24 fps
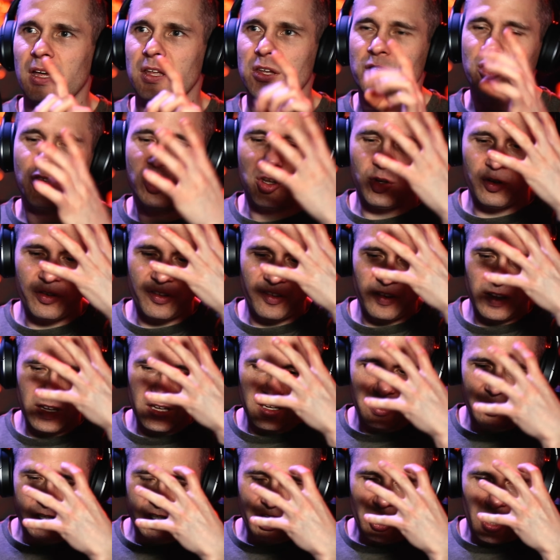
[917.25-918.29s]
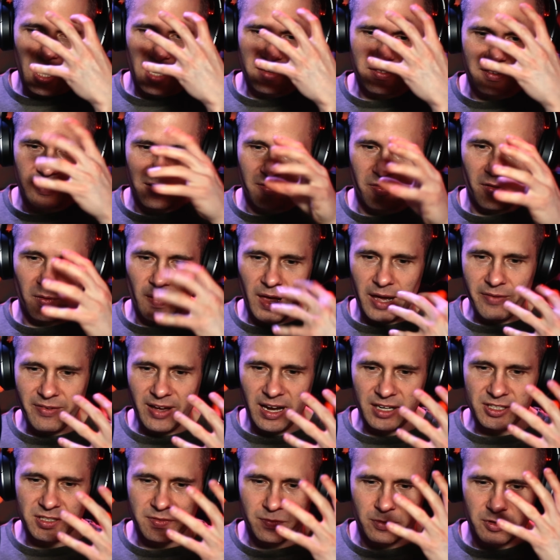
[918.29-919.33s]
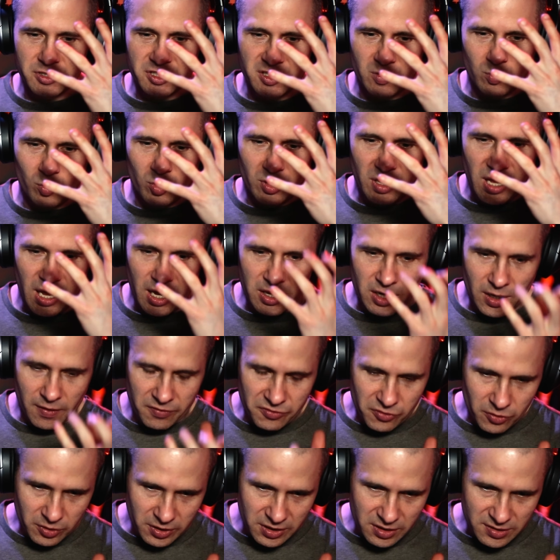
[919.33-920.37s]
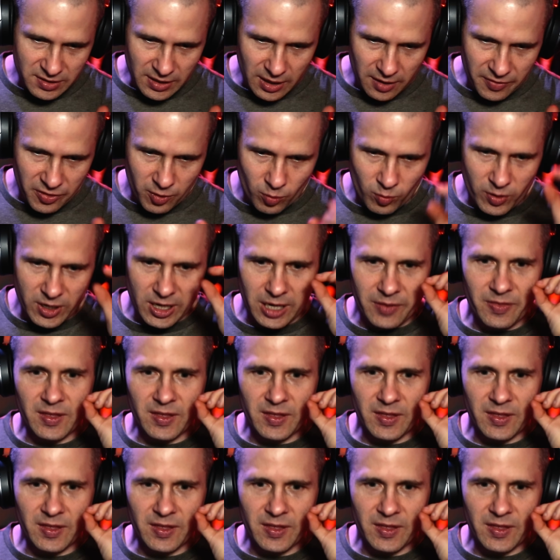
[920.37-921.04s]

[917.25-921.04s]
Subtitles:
You see shots in the live action version where Gandalf's looking down at the ring,